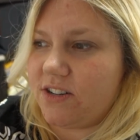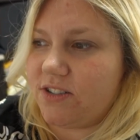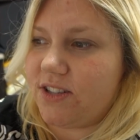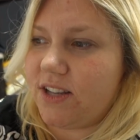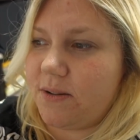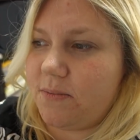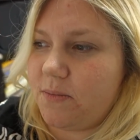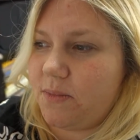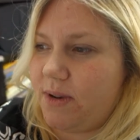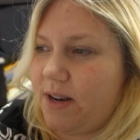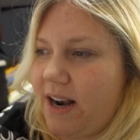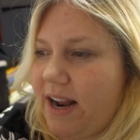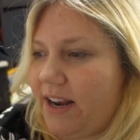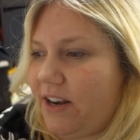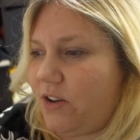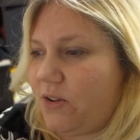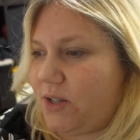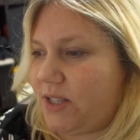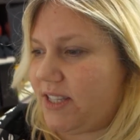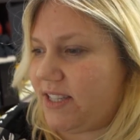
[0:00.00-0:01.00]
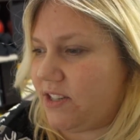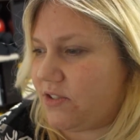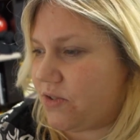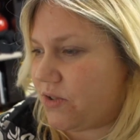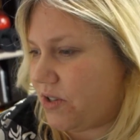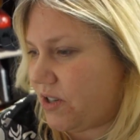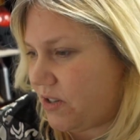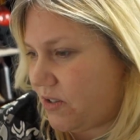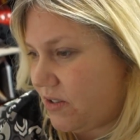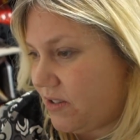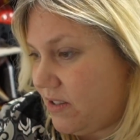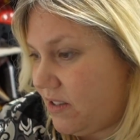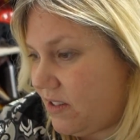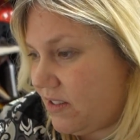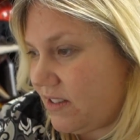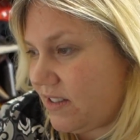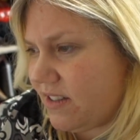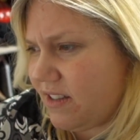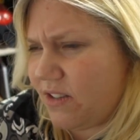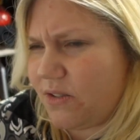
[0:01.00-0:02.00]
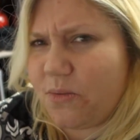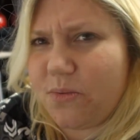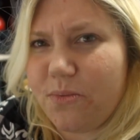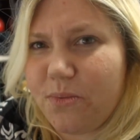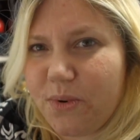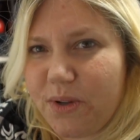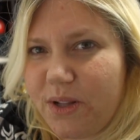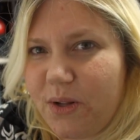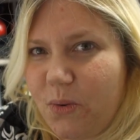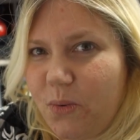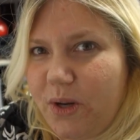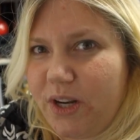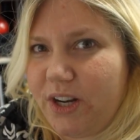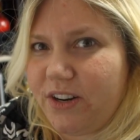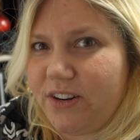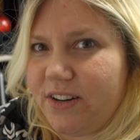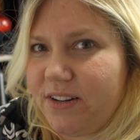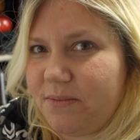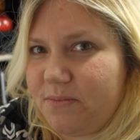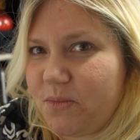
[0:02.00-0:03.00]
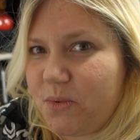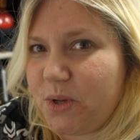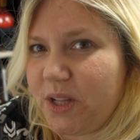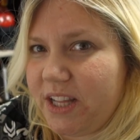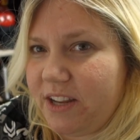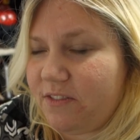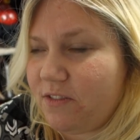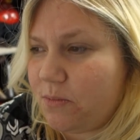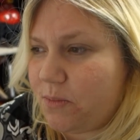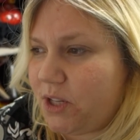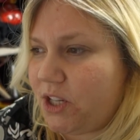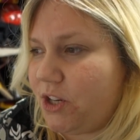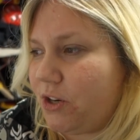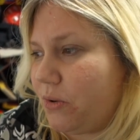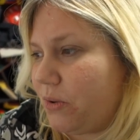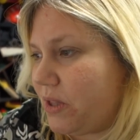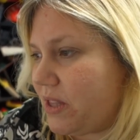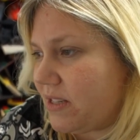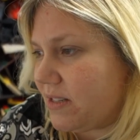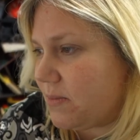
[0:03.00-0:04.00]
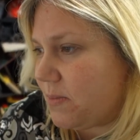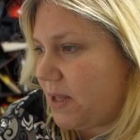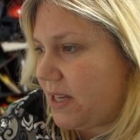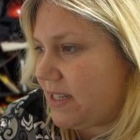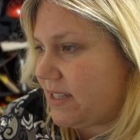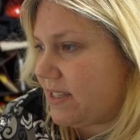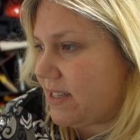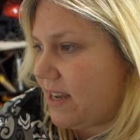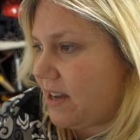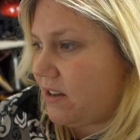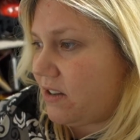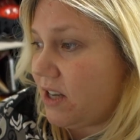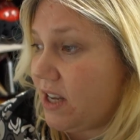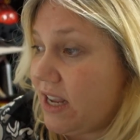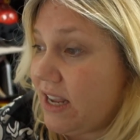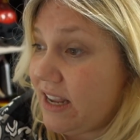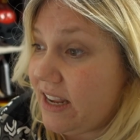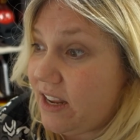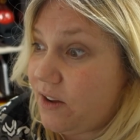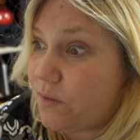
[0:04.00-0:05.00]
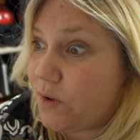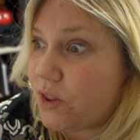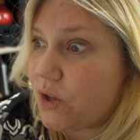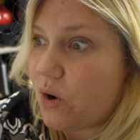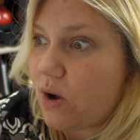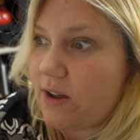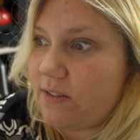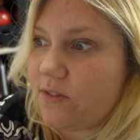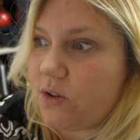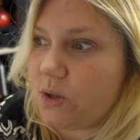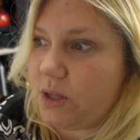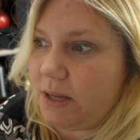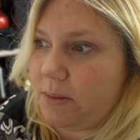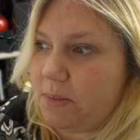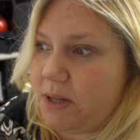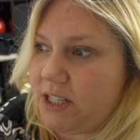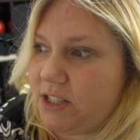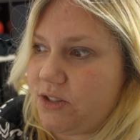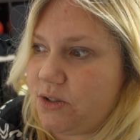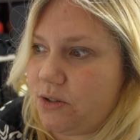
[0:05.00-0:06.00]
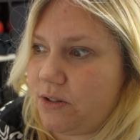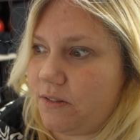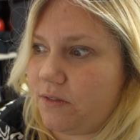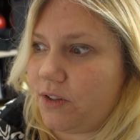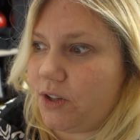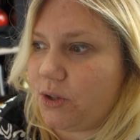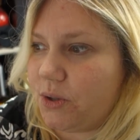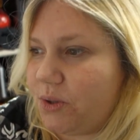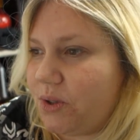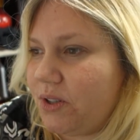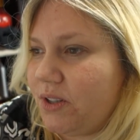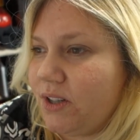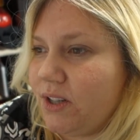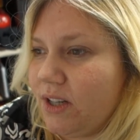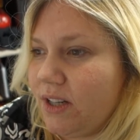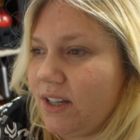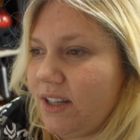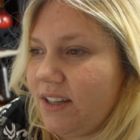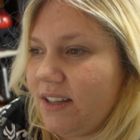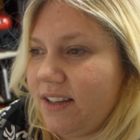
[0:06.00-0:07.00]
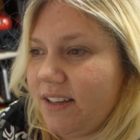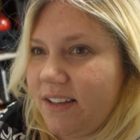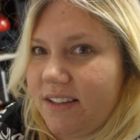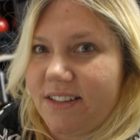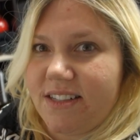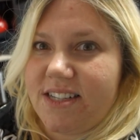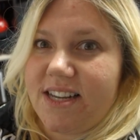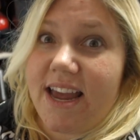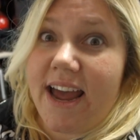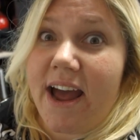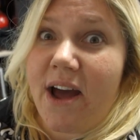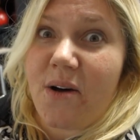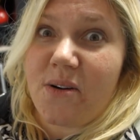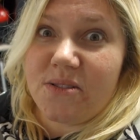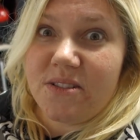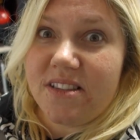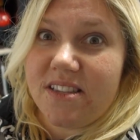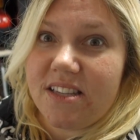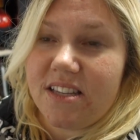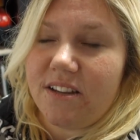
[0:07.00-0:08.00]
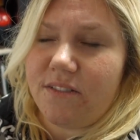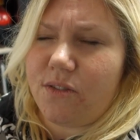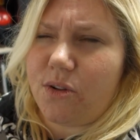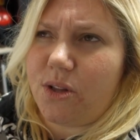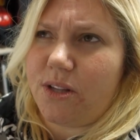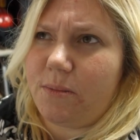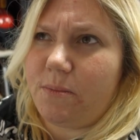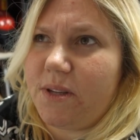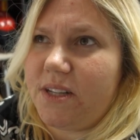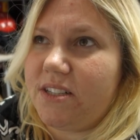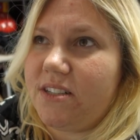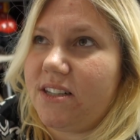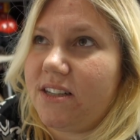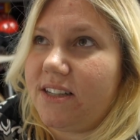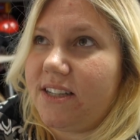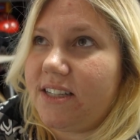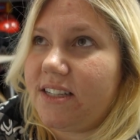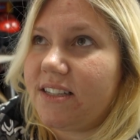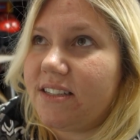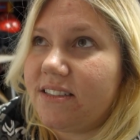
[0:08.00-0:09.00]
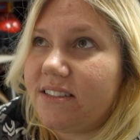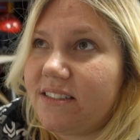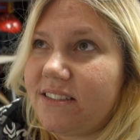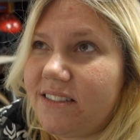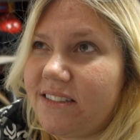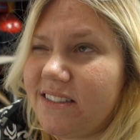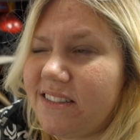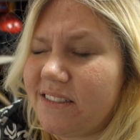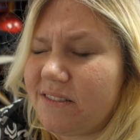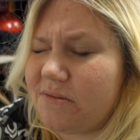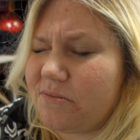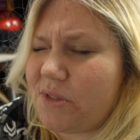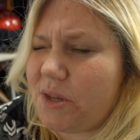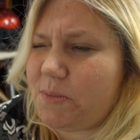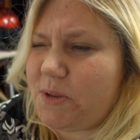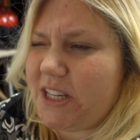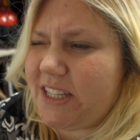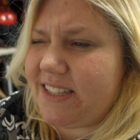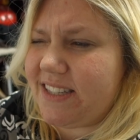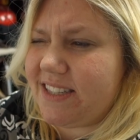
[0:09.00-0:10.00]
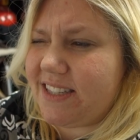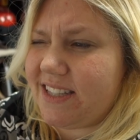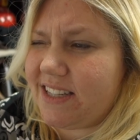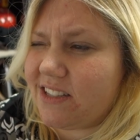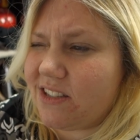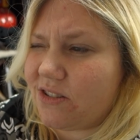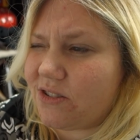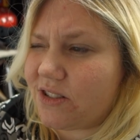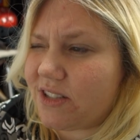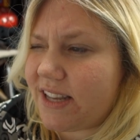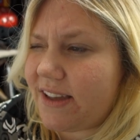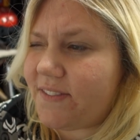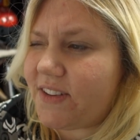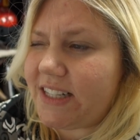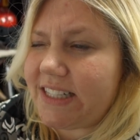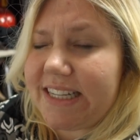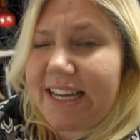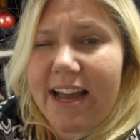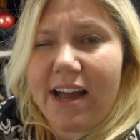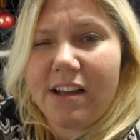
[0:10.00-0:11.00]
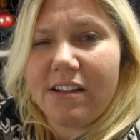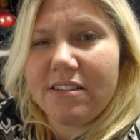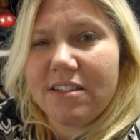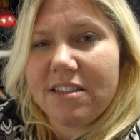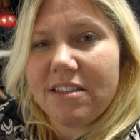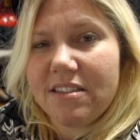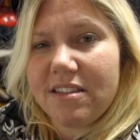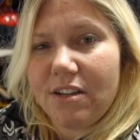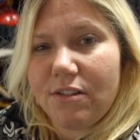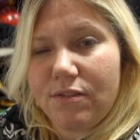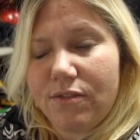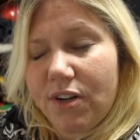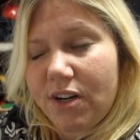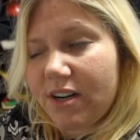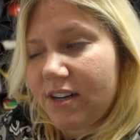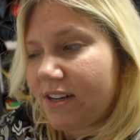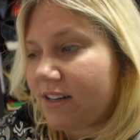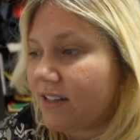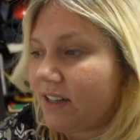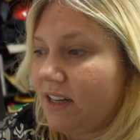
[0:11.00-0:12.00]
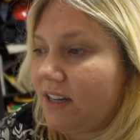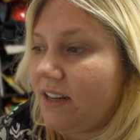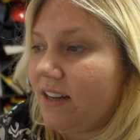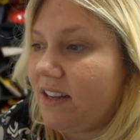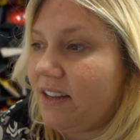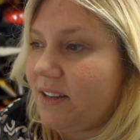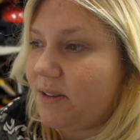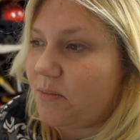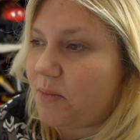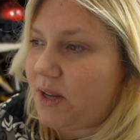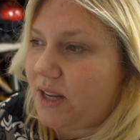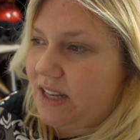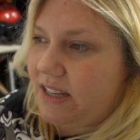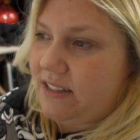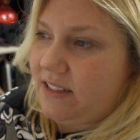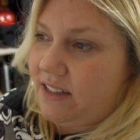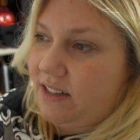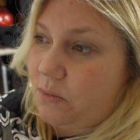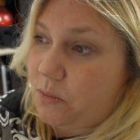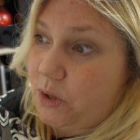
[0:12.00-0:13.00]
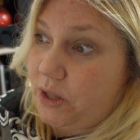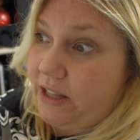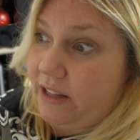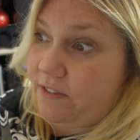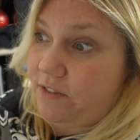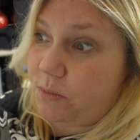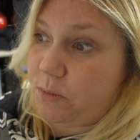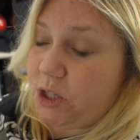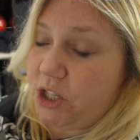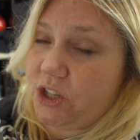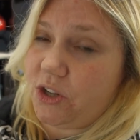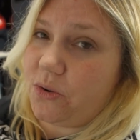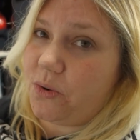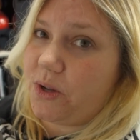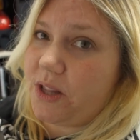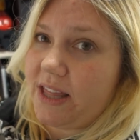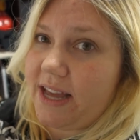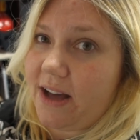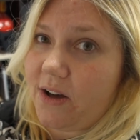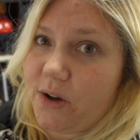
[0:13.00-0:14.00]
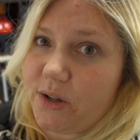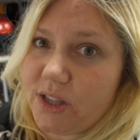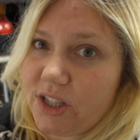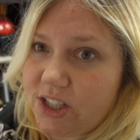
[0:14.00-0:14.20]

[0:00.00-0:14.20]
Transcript: or something, and I know it's Israel. It's like really weird. I'm really familiar with this place now, even though I've only been to a few towns. I've only been to like maybe six or seven towns so far, but I'm really familiar with how it